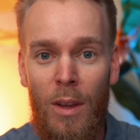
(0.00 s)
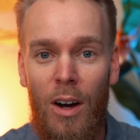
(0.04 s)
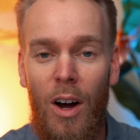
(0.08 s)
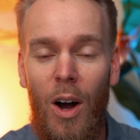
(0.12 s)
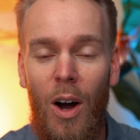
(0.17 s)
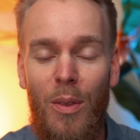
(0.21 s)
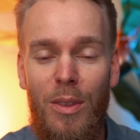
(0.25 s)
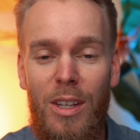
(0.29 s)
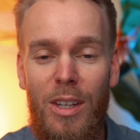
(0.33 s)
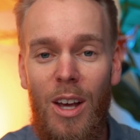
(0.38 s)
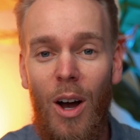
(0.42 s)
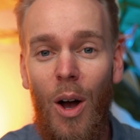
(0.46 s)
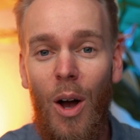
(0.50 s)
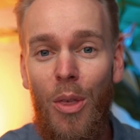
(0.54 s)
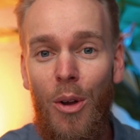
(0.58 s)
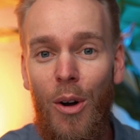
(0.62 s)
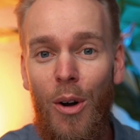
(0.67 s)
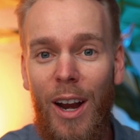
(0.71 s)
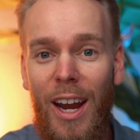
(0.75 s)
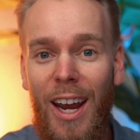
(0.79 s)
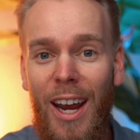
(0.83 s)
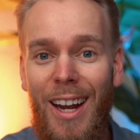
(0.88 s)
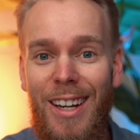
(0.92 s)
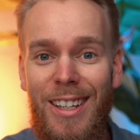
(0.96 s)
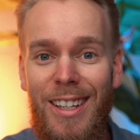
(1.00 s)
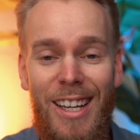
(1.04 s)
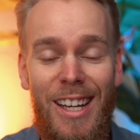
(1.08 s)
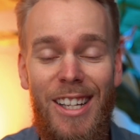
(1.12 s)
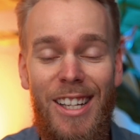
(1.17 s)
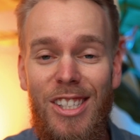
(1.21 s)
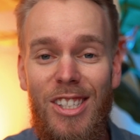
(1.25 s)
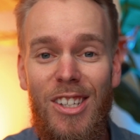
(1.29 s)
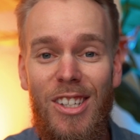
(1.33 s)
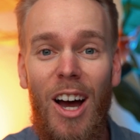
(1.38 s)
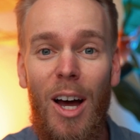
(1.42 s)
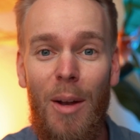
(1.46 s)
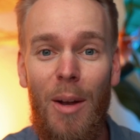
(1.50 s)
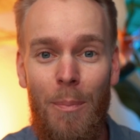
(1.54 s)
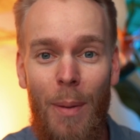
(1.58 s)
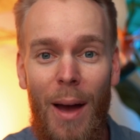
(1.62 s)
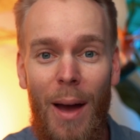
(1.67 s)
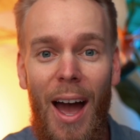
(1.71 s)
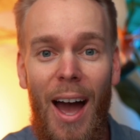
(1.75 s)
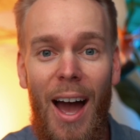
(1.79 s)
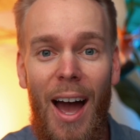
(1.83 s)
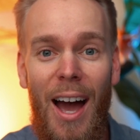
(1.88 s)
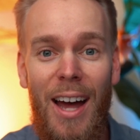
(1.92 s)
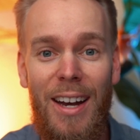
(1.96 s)
On the other hand, it's not
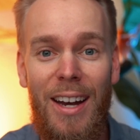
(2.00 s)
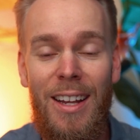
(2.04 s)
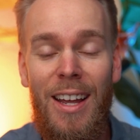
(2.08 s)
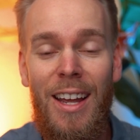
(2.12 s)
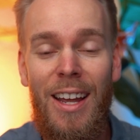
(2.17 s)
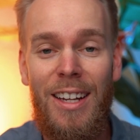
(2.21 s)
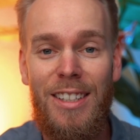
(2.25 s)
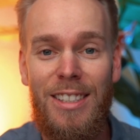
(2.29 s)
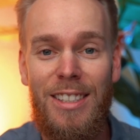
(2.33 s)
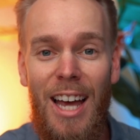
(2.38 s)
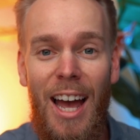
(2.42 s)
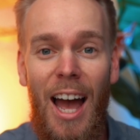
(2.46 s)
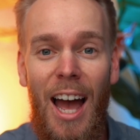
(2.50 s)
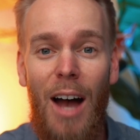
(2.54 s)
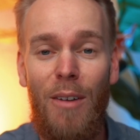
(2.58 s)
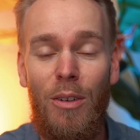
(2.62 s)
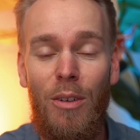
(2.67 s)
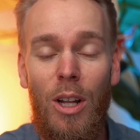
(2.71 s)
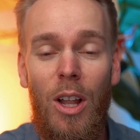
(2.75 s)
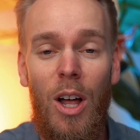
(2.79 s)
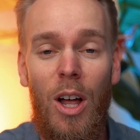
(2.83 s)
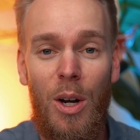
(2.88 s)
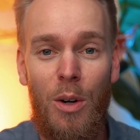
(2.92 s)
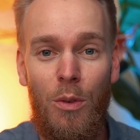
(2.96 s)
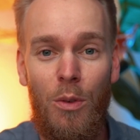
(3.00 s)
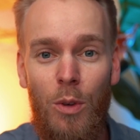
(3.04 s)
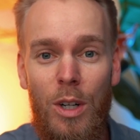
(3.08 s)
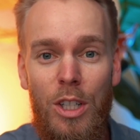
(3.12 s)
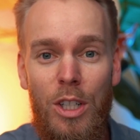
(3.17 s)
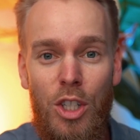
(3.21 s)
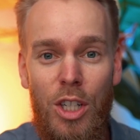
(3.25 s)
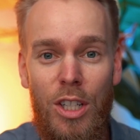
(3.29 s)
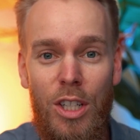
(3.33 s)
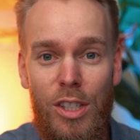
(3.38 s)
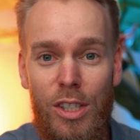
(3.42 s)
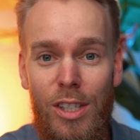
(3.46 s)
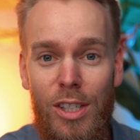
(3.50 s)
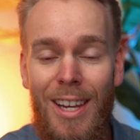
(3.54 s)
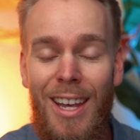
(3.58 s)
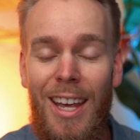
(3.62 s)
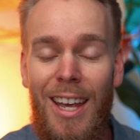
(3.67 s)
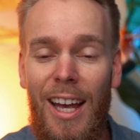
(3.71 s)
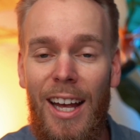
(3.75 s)
bad to have a lot of riches.